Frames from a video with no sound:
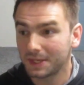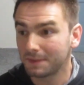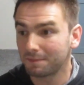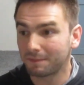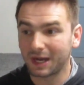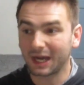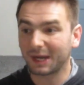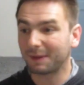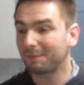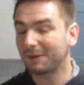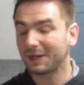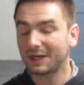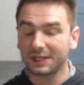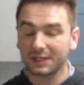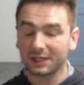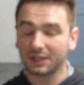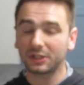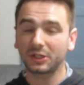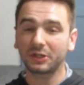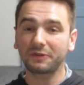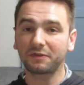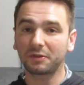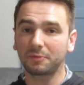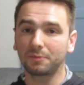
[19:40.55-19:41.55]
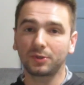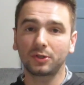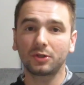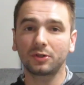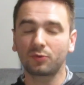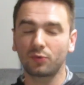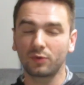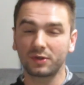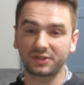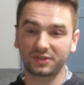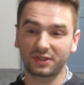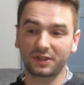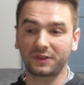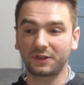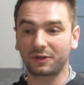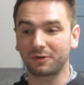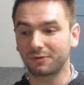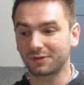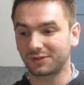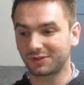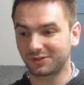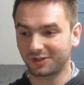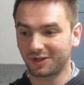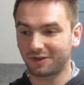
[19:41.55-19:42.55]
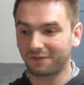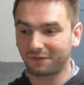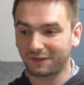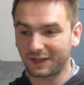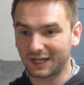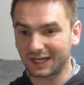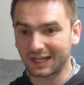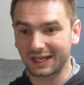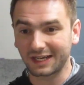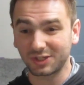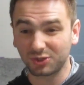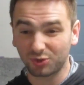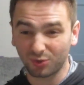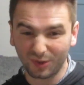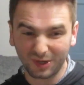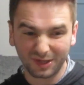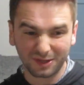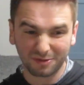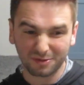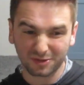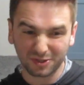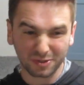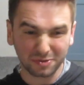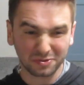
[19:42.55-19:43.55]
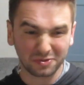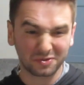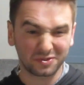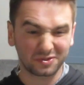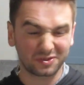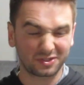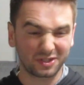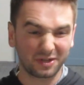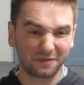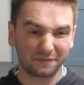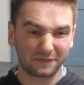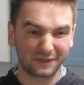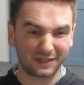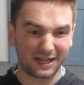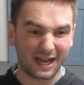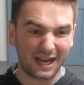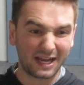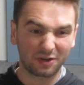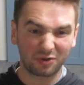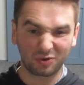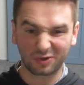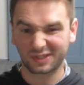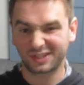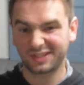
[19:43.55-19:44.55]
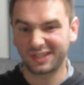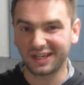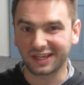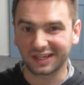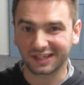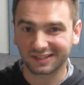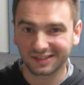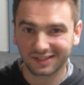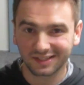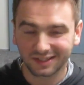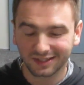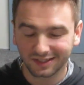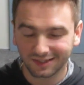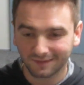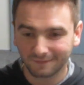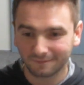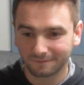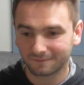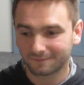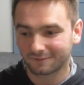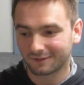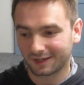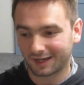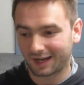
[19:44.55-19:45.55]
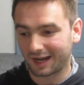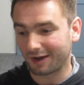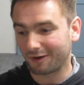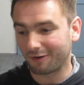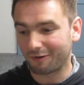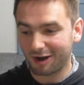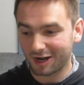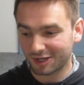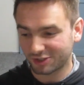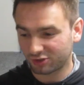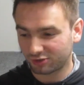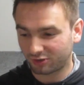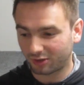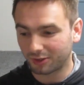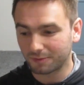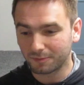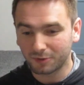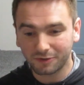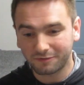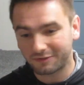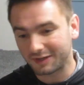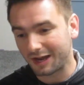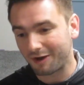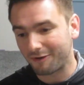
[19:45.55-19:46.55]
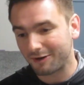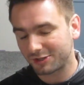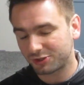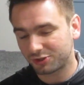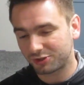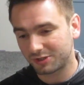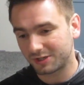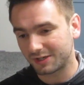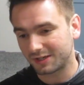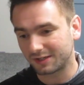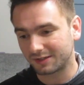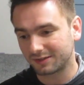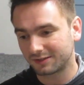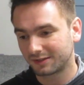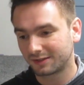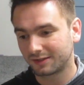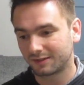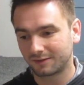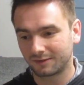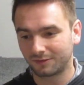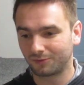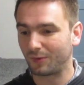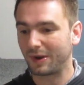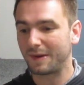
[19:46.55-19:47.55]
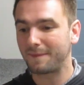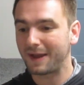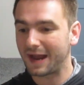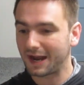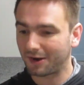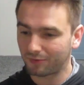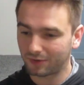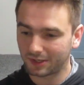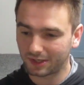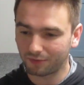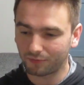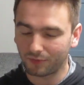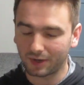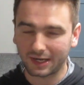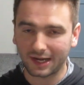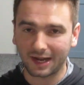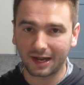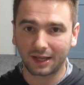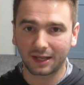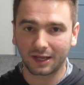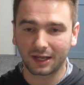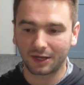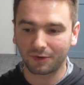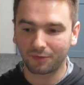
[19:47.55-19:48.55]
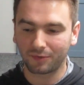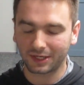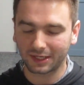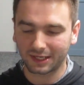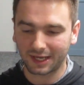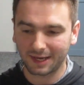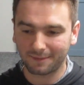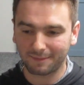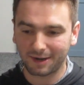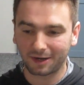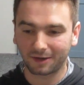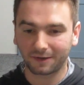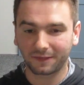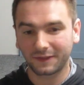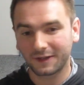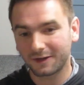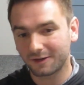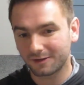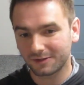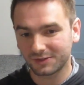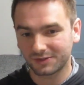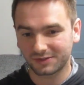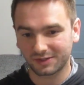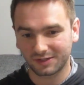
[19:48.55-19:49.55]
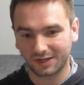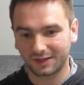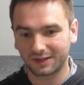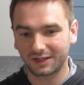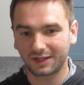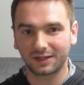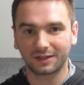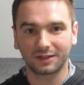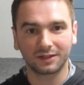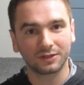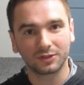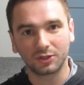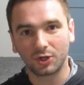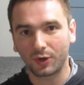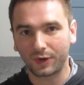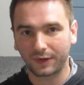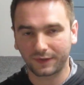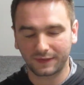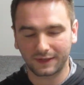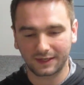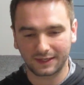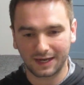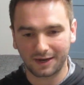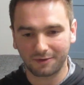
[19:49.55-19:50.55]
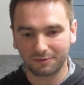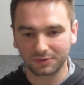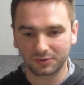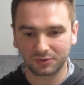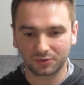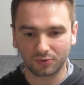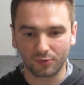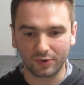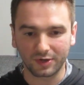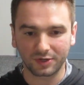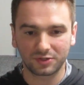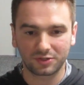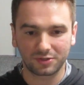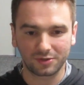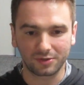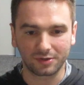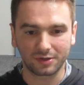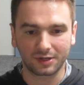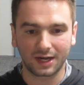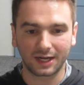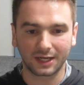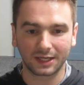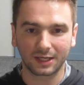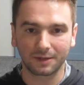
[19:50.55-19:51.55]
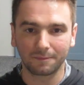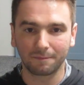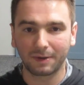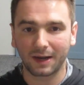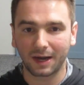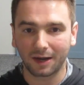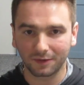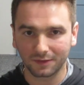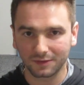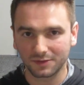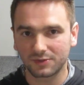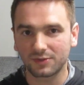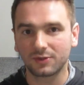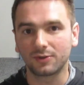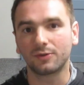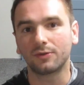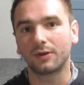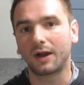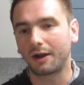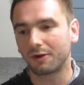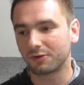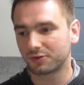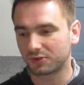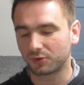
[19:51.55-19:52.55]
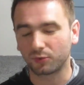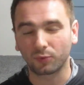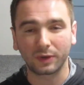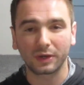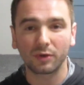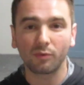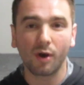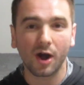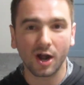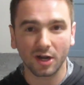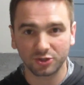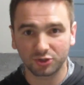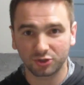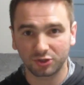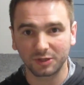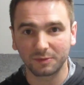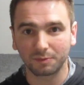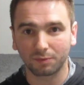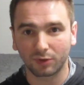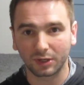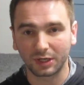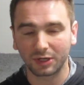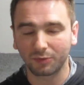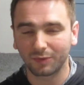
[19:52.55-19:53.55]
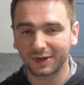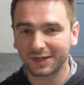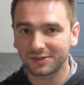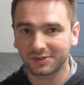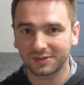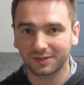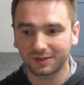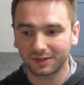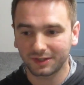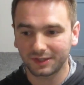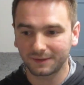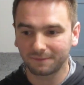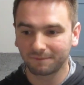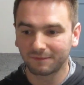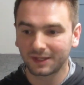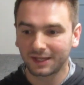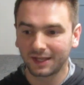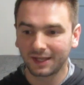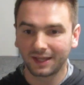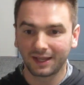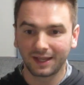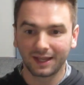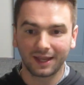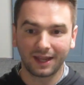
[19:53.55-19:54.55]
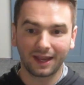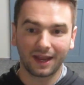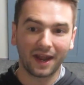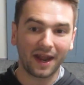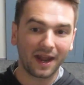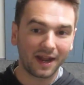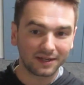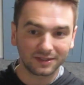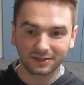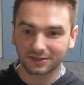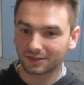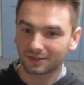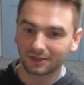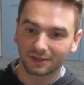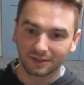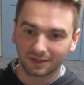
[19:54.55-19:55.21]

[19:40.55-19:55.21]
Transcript: My opinion of the book was that there was stuff that I enjoyed. There was also stuff that I critiqued. I watched the movie. I watched it way back when when it came out in theaters, and then knowing that I was going to kind of compare the two, I also rewatched it pretty recently, and